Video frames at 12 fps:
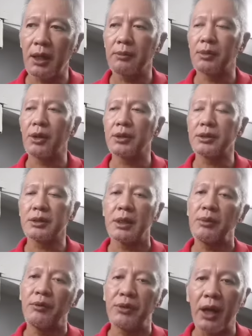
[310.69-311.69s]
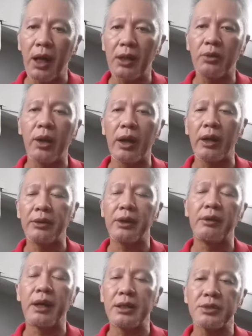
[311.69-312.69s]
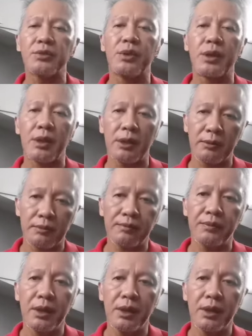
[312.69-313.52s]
I brought some of the hardware, and the rest were